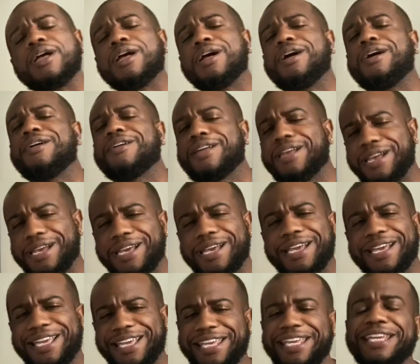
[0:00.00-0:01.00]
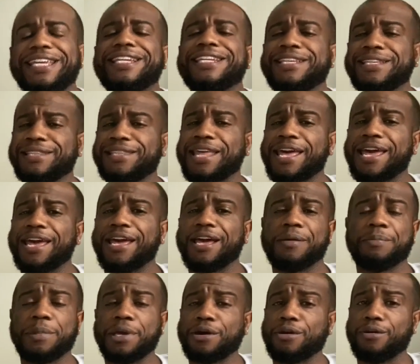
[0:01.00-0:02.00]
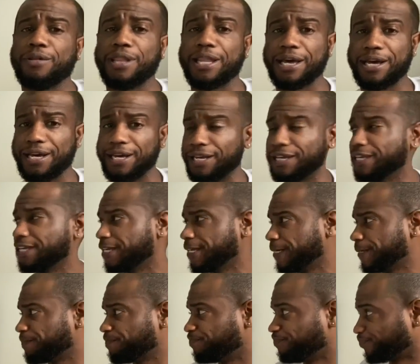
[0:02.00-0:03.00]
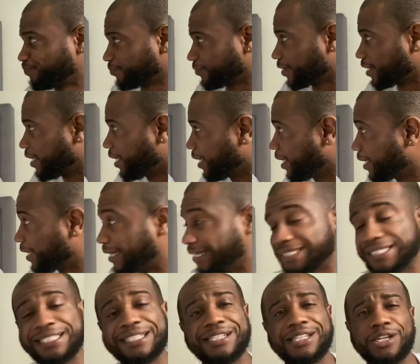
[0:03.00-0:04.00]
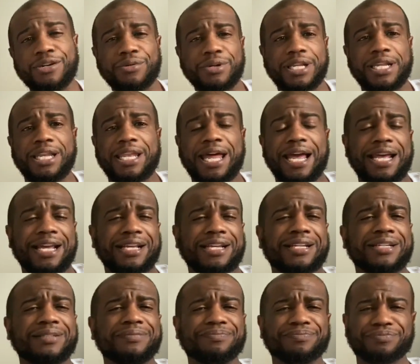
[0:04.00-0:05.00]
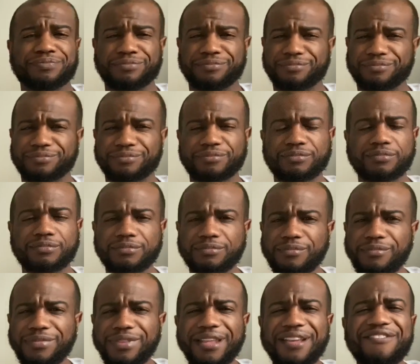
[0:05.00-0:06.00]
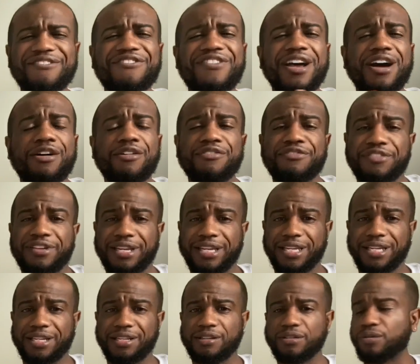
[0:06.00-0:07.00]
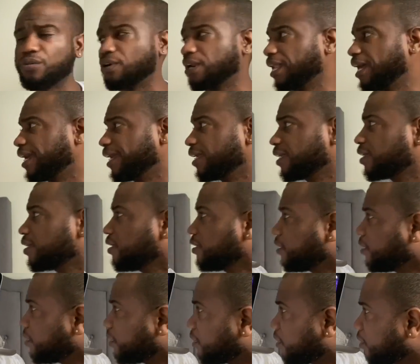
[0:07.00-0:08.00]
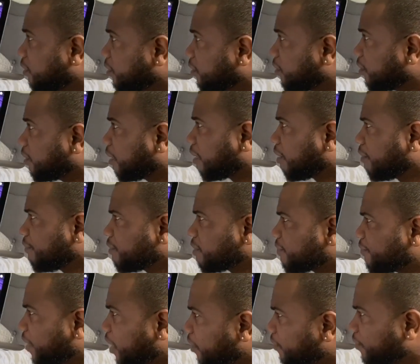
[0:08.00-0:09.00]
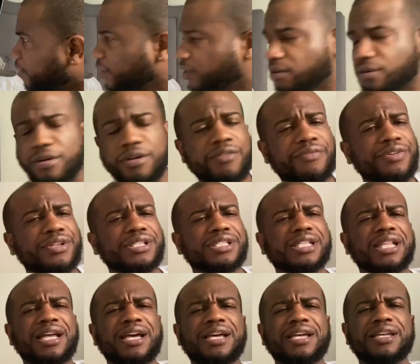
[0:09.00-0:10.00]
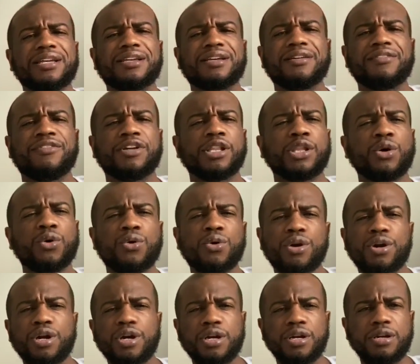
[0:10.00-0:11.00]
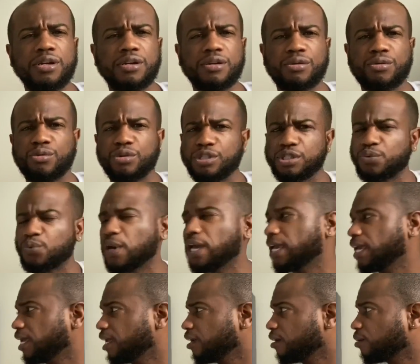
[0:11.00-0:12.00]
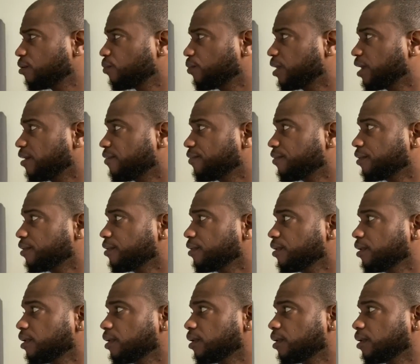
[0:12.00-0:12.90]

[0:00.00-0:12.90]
Okay, he did that, I'm not going to lie. Because it's literally, like, velvet, or, like, I don't know if it's velvet or if it's, like, velour or suede or whatever